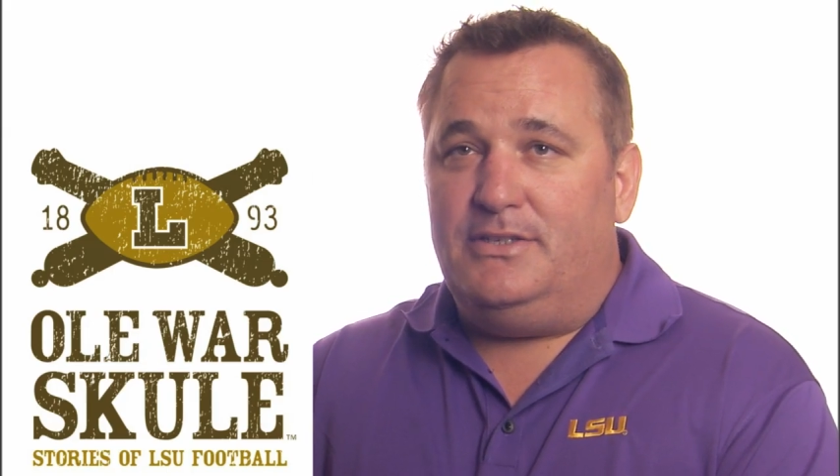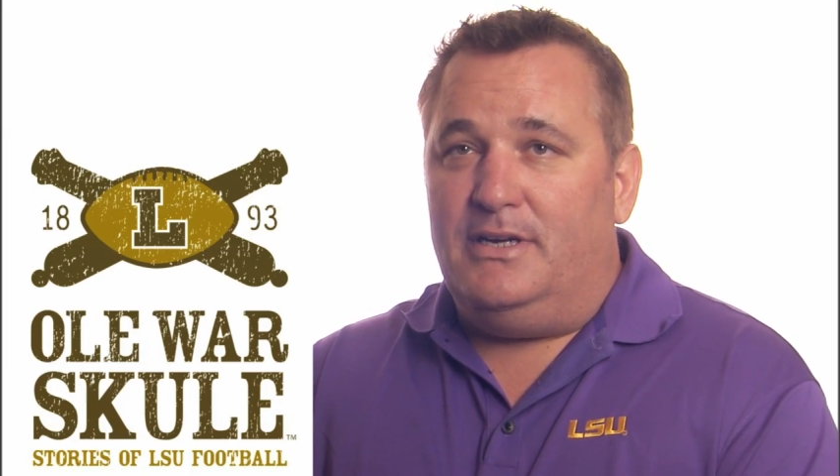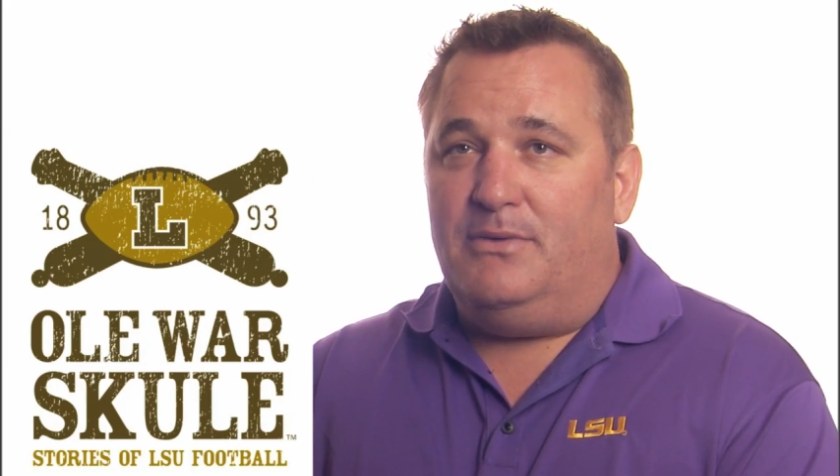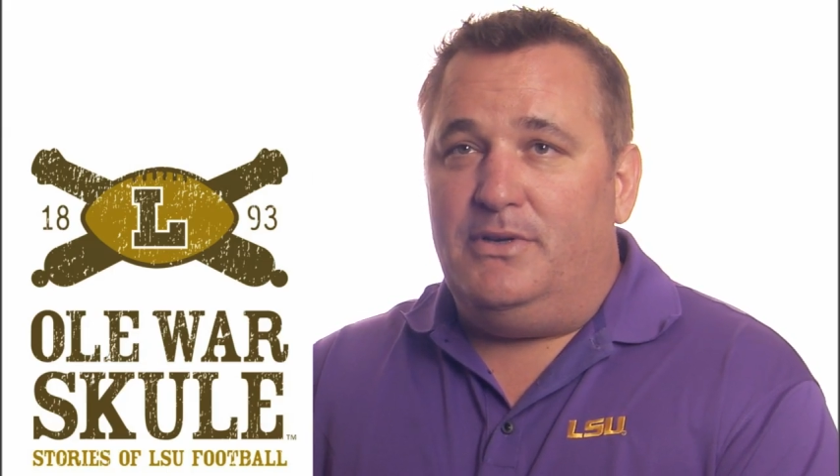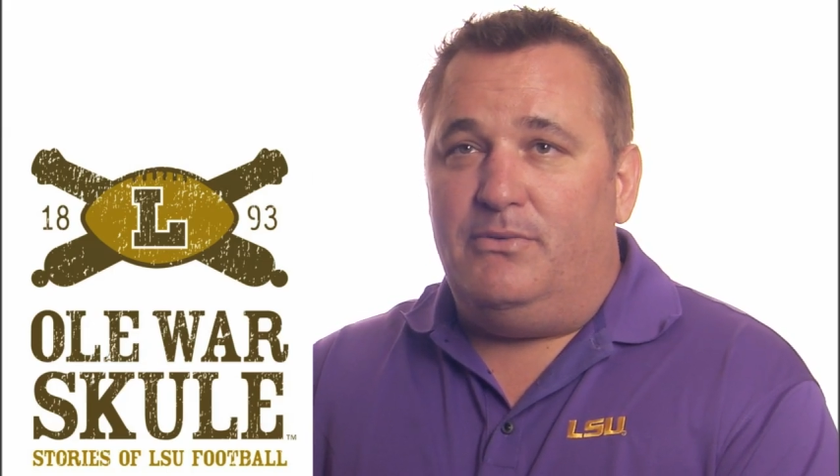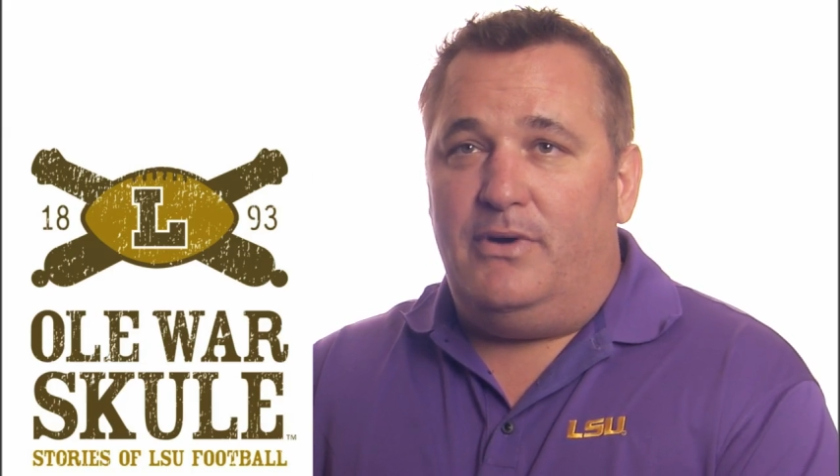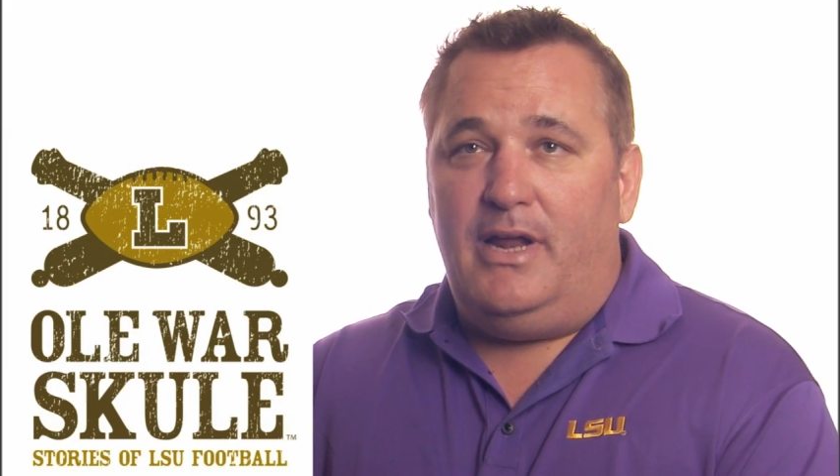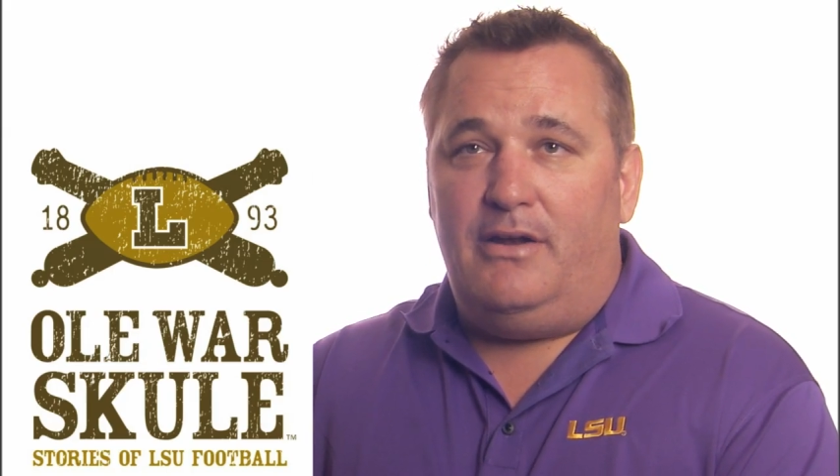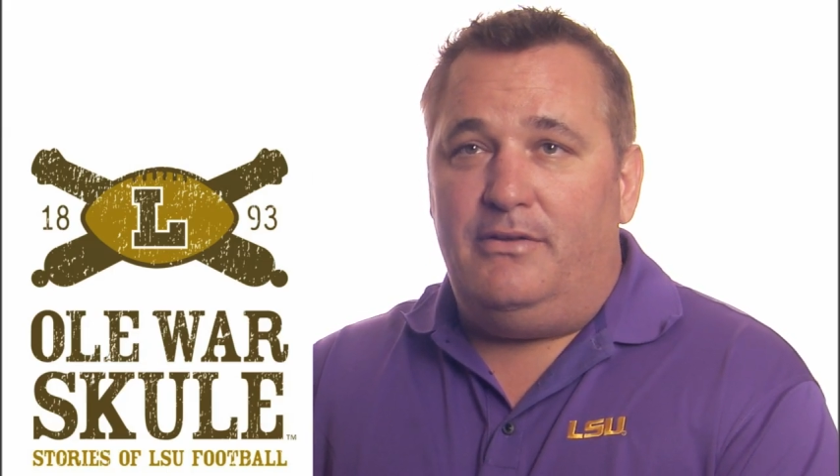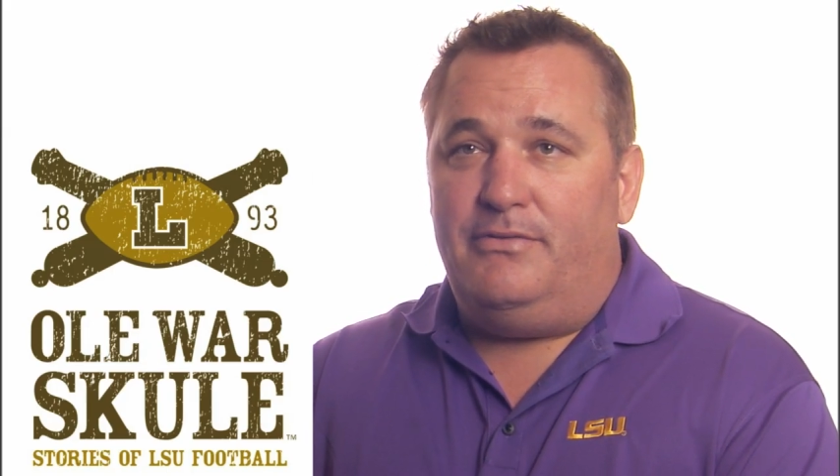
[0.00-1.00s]
cheer when you run
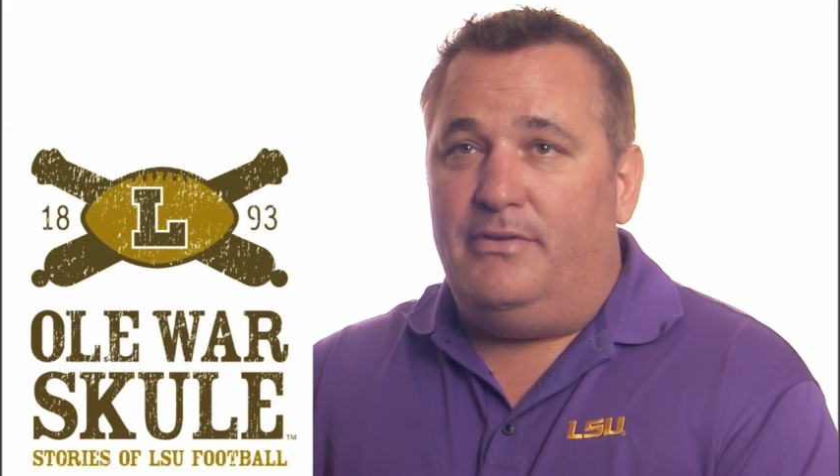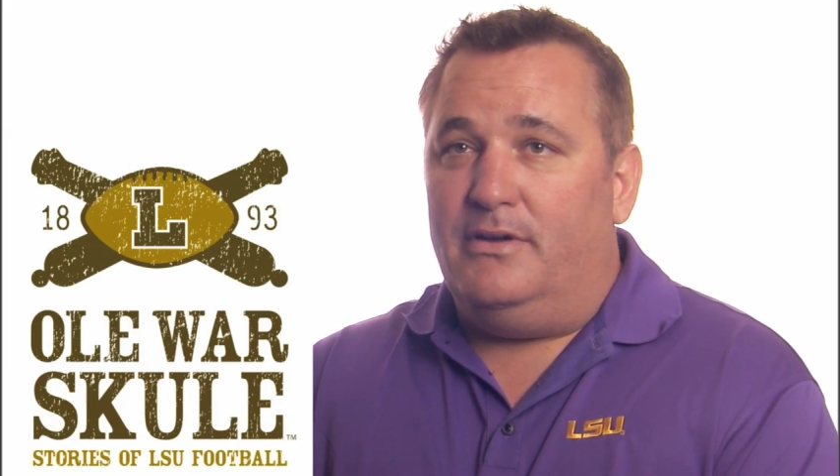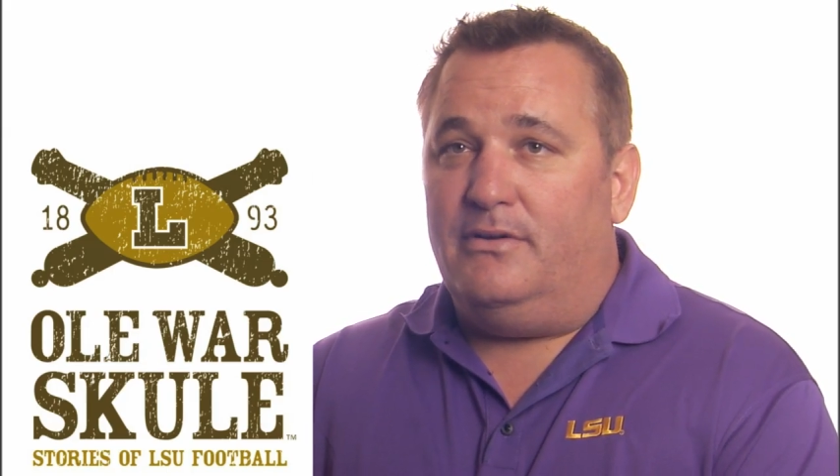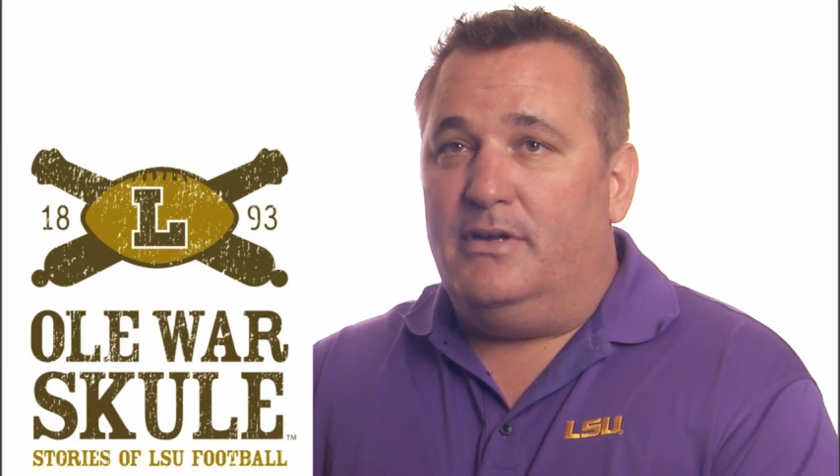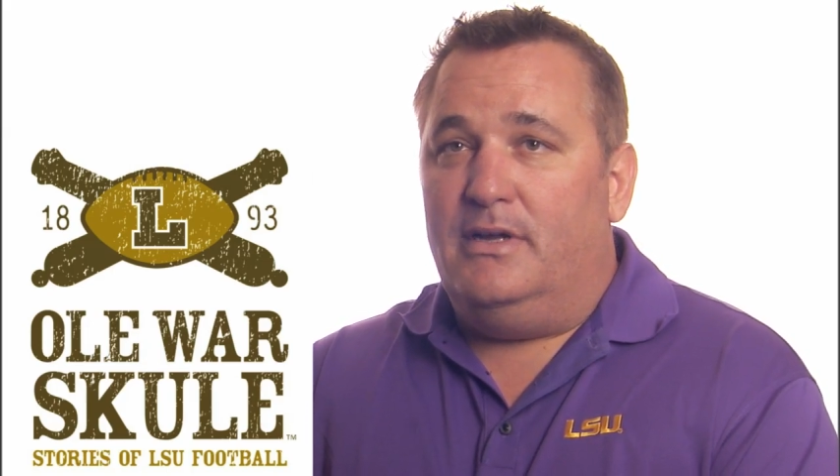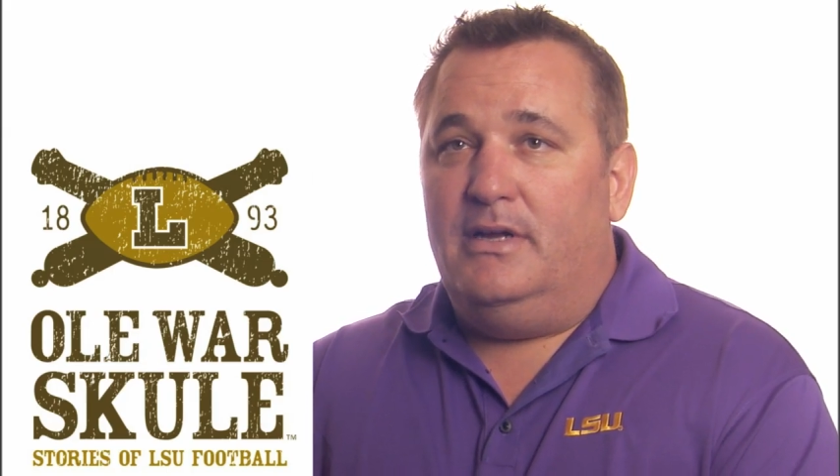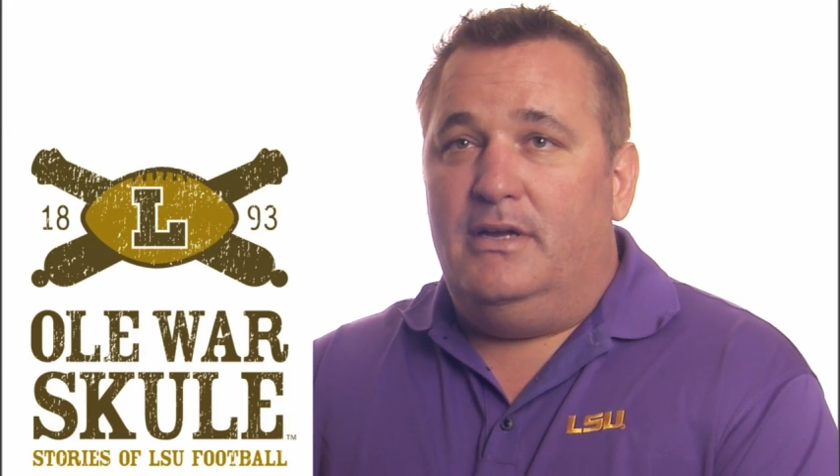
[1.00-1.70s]
out on the field.